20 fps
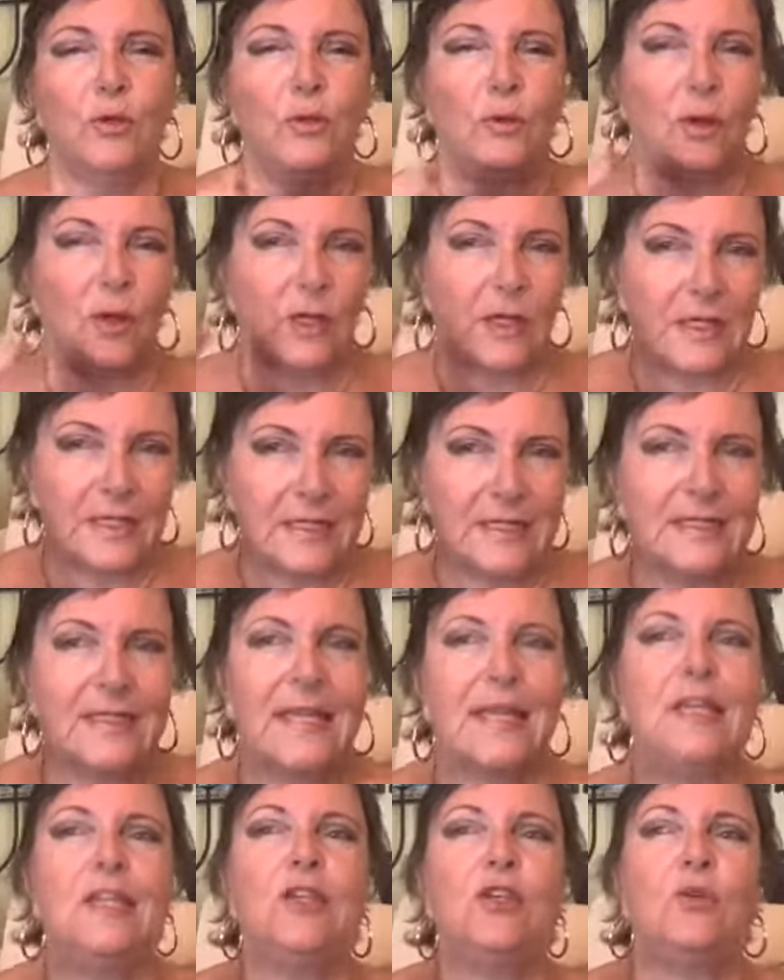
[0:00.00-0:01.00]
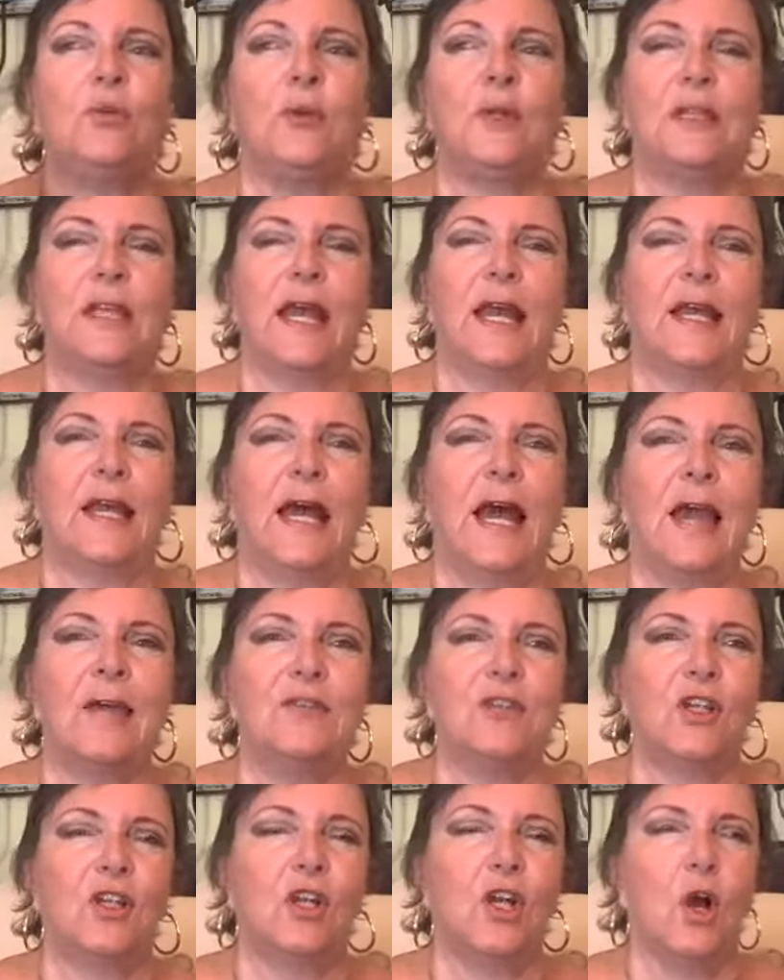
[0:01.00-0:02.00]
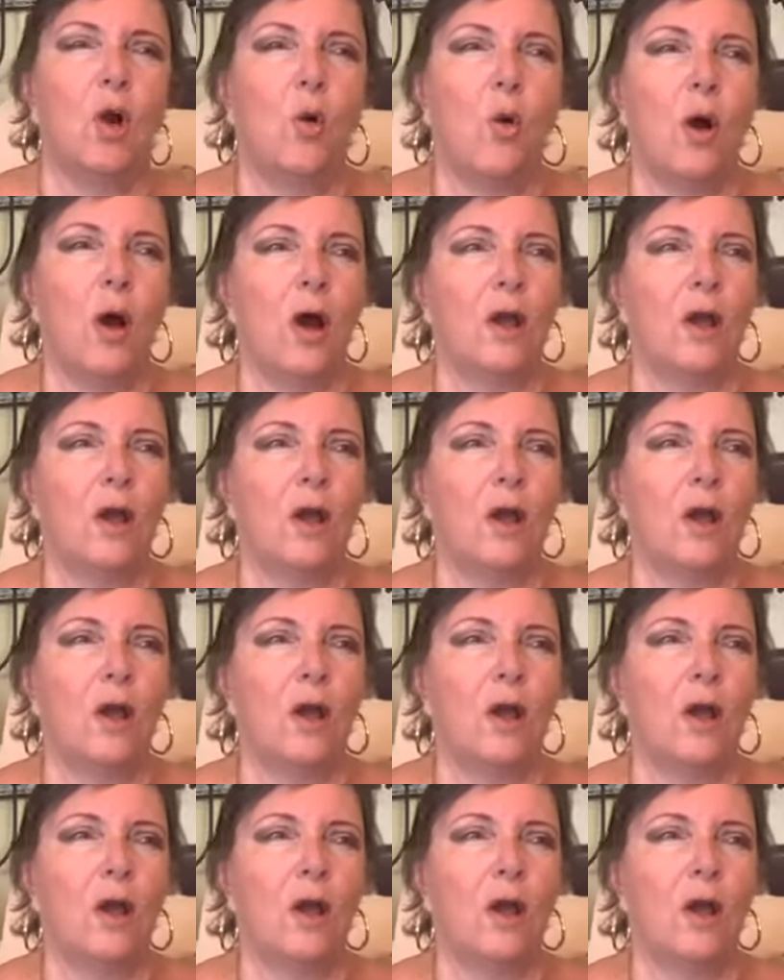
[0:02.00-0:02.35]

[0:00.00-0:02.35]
continue with their lives and go on